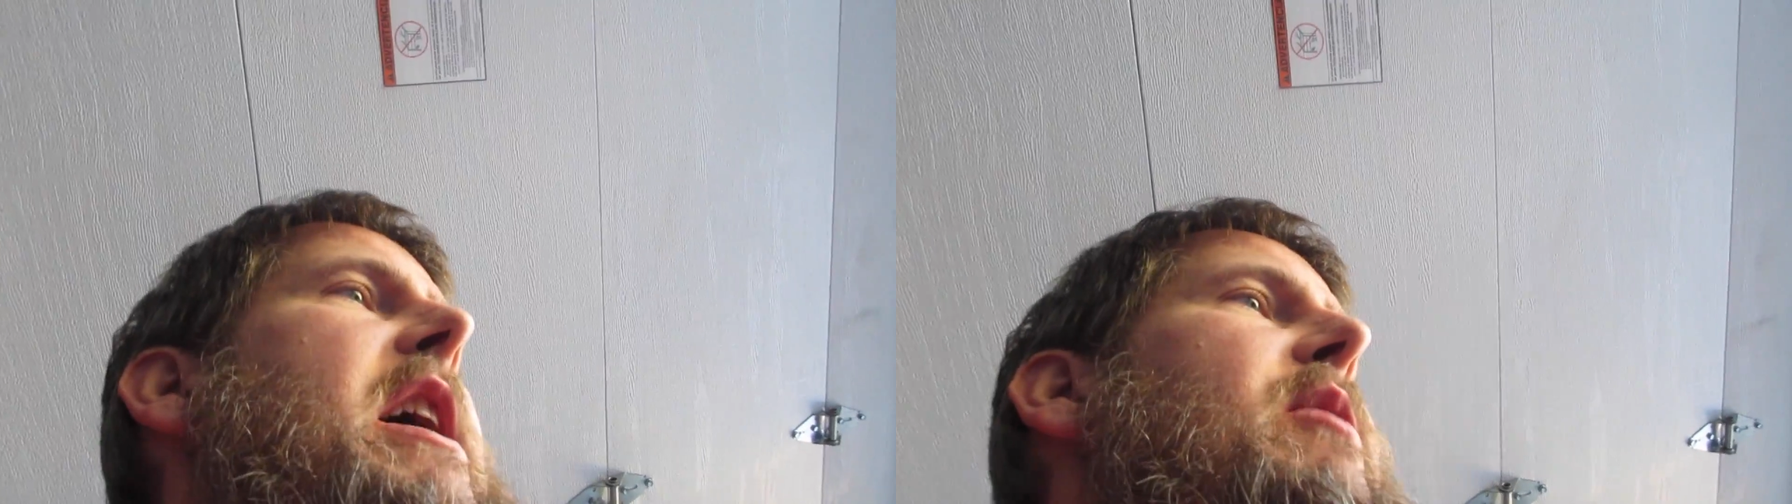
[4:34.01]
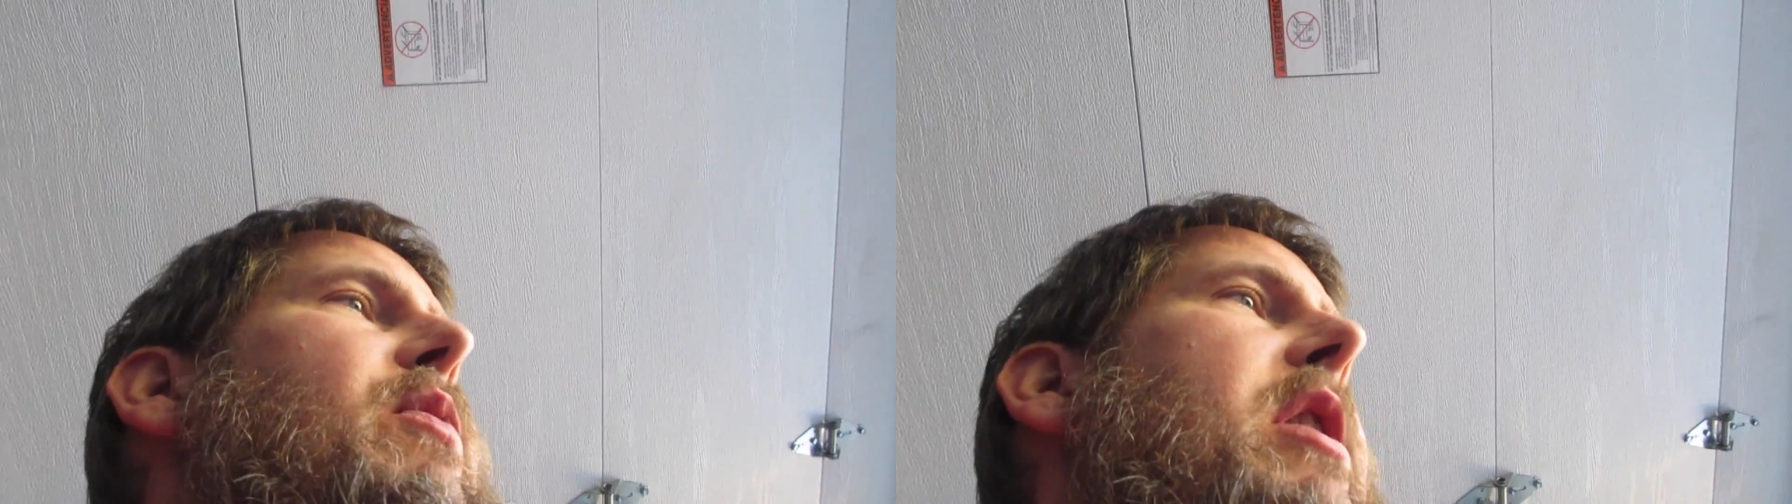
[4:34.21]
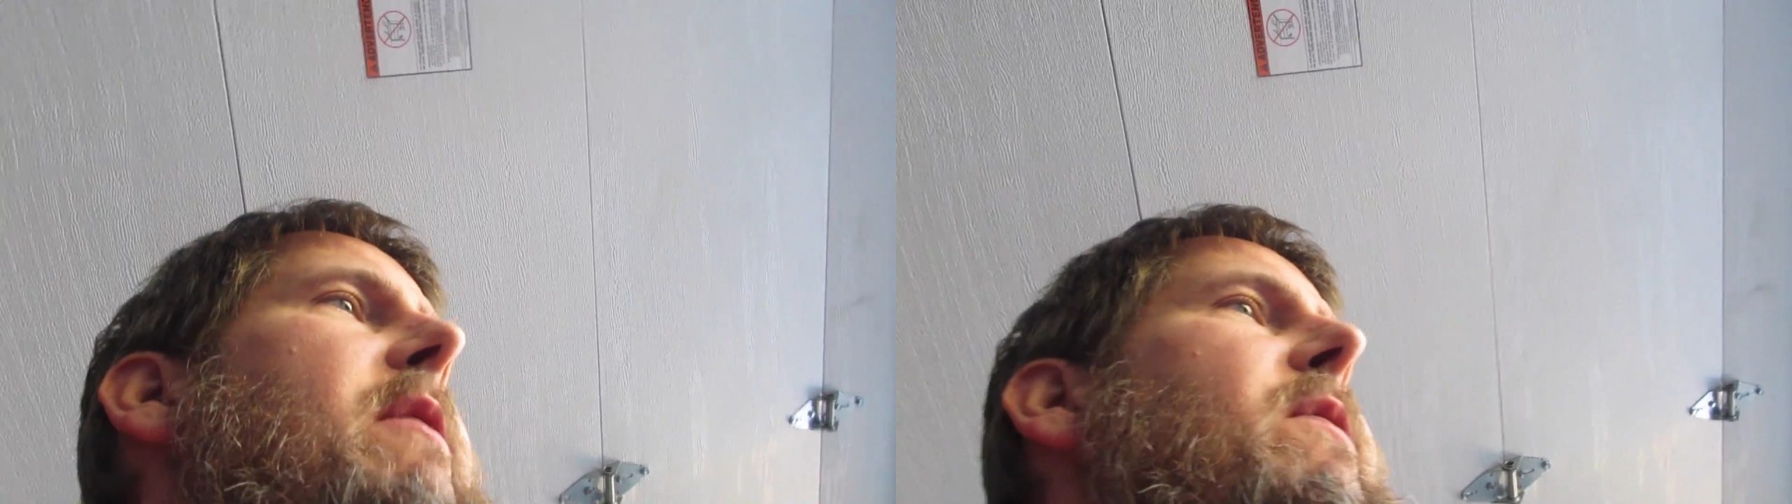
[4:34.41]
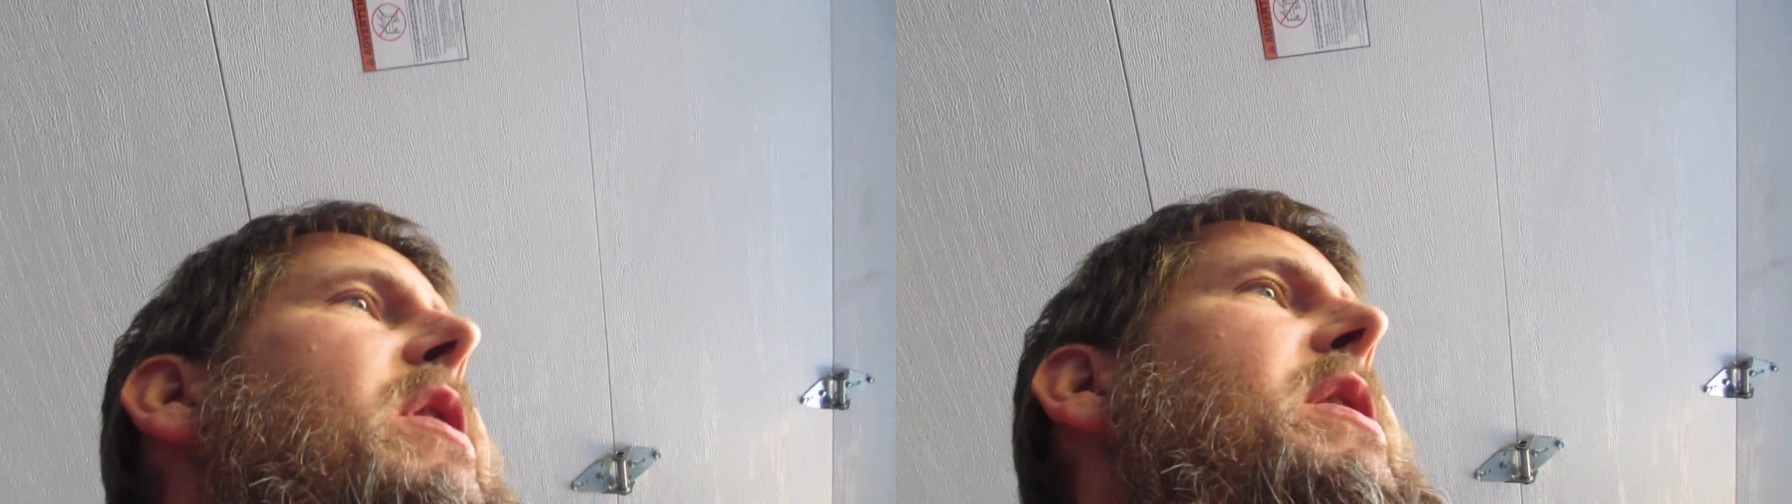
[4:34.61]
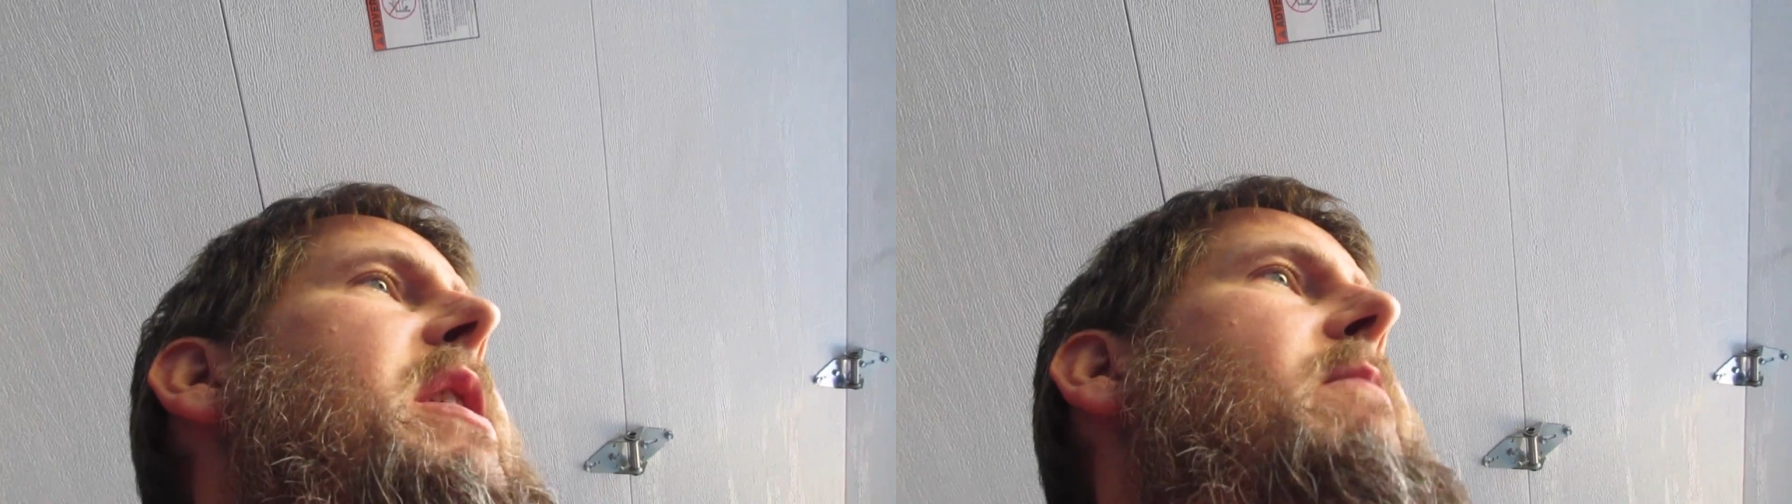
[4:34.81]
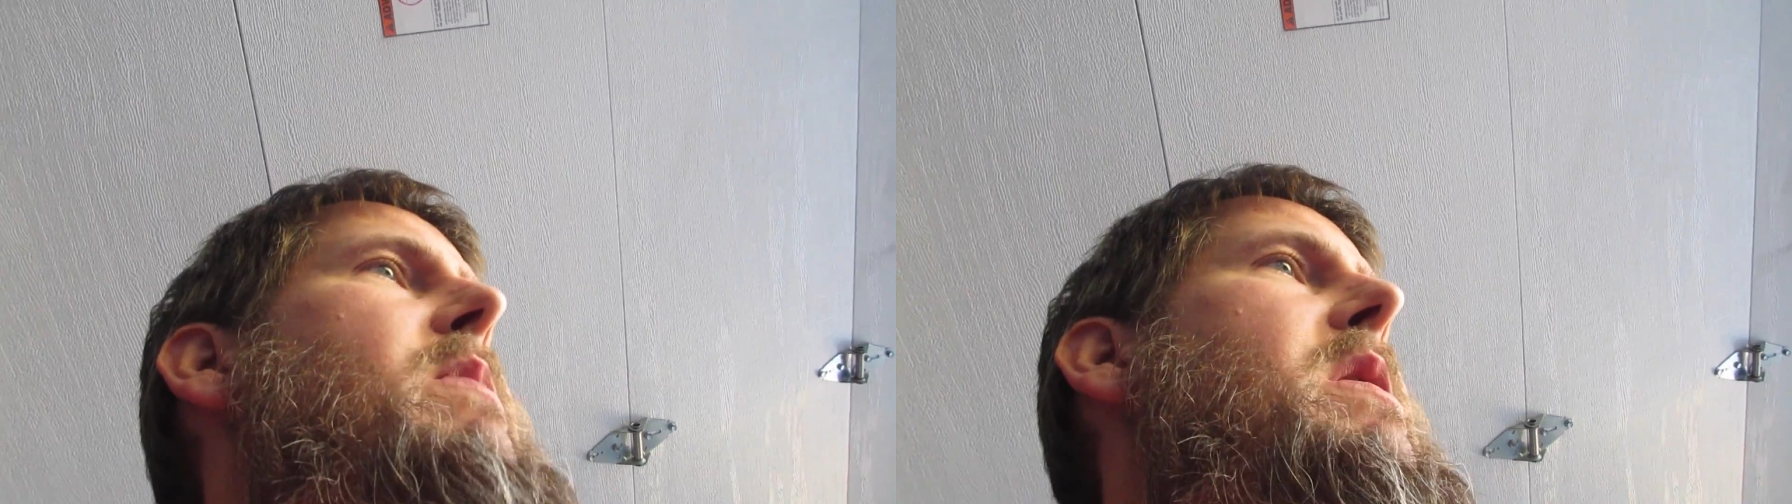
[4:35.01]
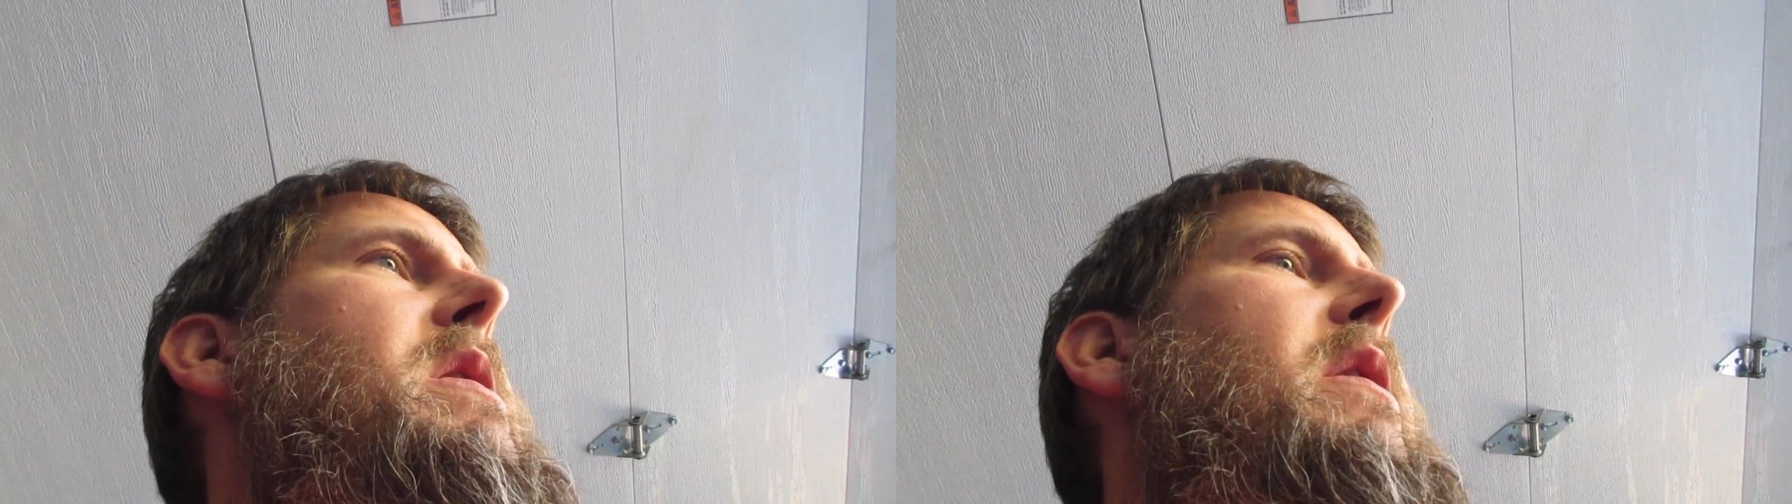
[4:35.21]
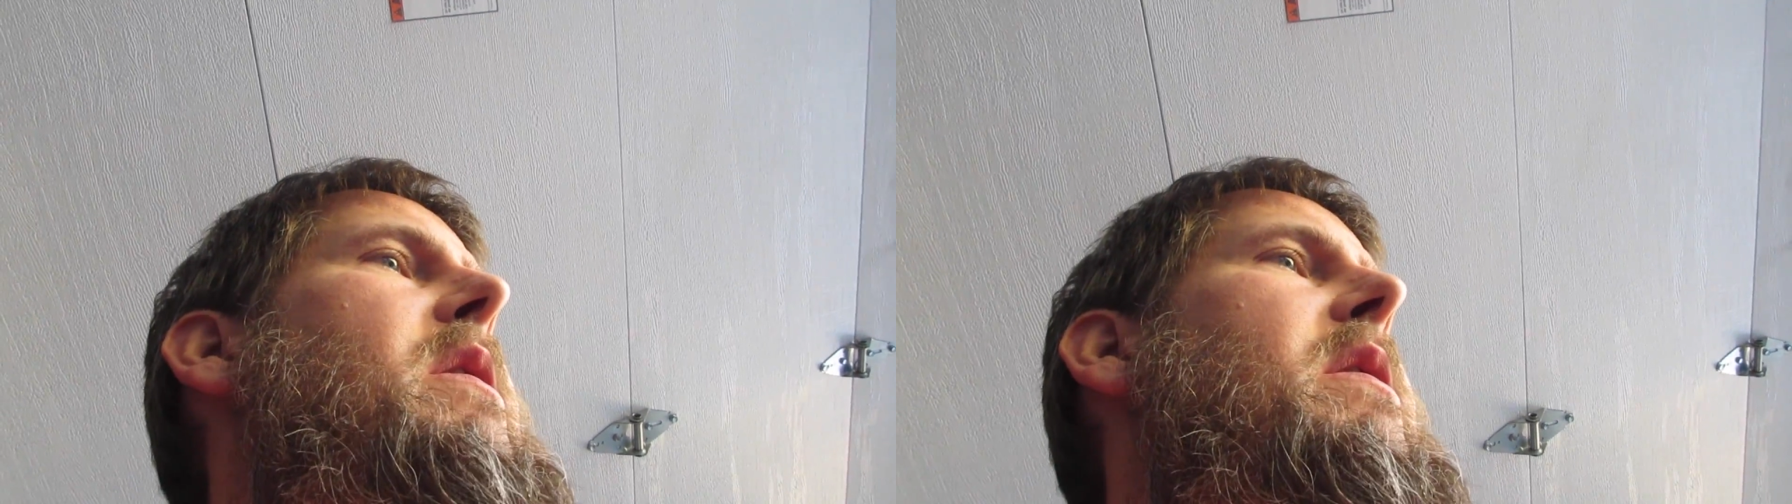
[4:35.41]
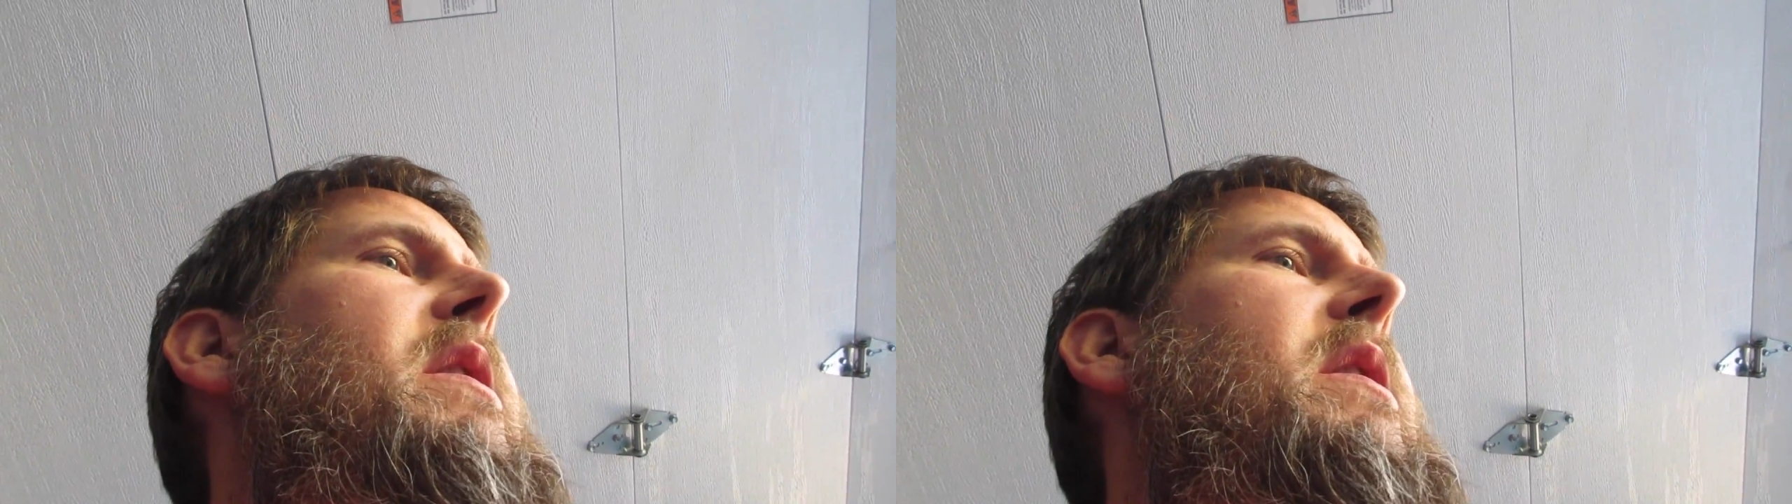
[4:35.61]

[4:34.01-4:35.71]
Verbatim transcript: aspirated for the time being.